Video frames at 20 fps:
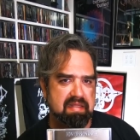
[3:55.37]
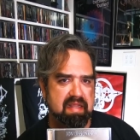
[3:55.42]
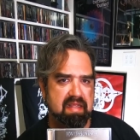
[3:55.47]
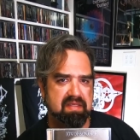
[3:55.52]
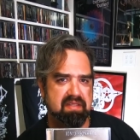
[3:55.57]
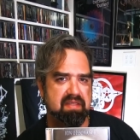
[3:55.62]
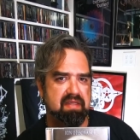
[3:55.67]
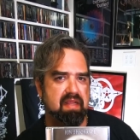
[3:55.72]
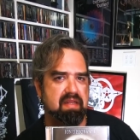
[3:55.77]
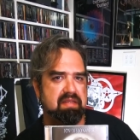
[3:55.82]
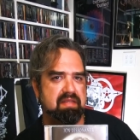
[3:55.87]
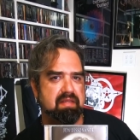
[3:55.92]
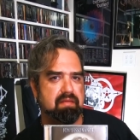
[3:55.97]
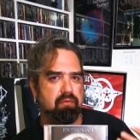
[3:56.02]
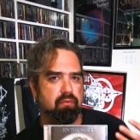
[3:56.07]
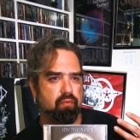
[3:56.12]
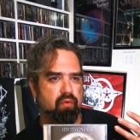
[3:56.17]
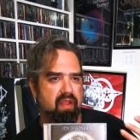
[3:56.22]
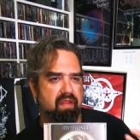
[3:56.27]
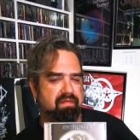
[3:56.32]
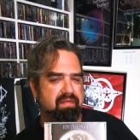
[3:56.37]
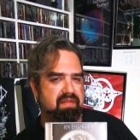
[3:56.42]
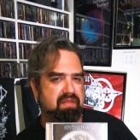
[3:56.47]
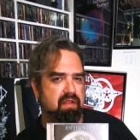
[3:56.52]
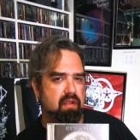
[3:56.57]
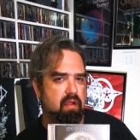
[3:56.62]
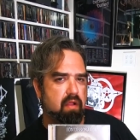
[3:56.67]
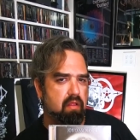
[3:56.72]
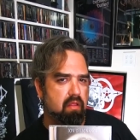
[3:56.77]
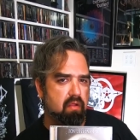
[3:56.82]
dissonant
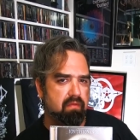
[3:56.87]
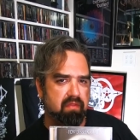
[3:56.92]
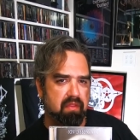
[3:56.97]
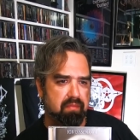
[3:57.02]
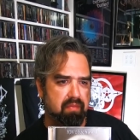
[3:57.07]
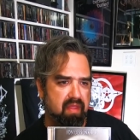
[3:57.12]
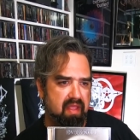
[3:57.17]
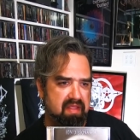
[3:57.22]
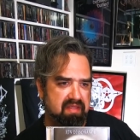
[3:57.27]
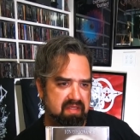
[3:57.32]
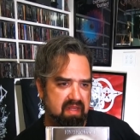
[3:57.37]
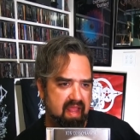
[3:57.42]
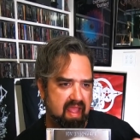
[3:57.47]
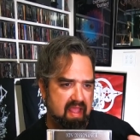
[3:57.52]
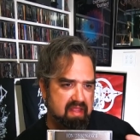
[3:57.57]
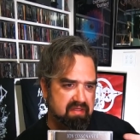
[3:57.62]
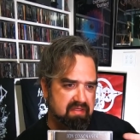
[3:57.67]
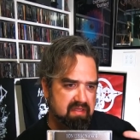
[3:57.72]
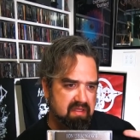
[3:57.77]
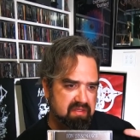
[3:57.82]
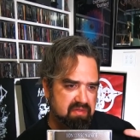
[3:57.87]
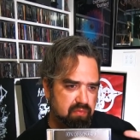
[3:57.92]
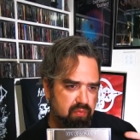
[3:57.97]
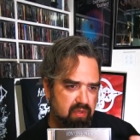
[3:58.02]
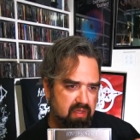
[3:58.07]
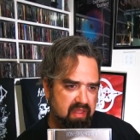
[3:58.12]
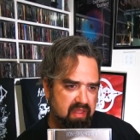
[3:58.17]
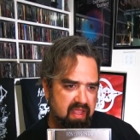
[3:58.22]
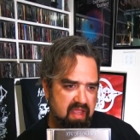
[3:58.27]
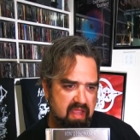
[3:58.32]
riffs all over the place. It has this
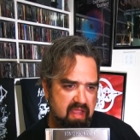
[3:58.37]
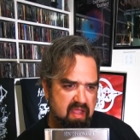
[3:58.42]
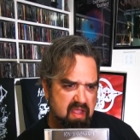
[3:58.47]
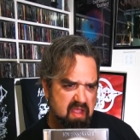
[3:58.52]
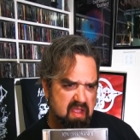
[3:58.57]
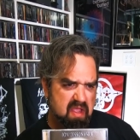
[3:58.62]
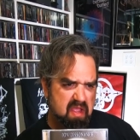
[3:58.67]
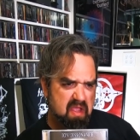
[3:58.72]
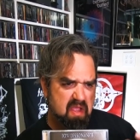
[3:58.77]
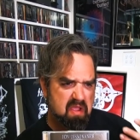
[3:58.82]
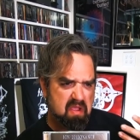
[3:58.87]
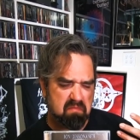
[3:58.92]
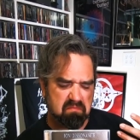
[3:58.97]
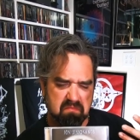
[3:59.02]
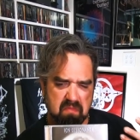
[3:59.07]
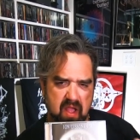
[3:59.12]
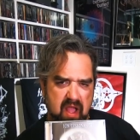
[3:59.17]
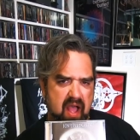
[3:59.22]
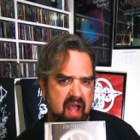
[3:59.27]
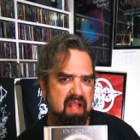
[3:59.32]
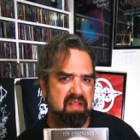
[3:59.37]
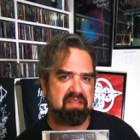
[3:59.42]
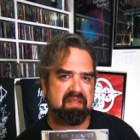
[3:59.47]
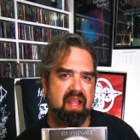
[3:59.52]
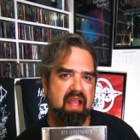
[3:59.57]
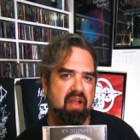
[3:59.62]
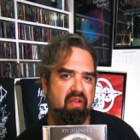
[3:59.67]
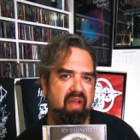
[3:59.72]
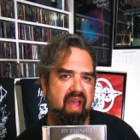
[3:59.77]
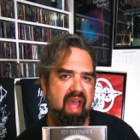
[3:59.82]
really hostile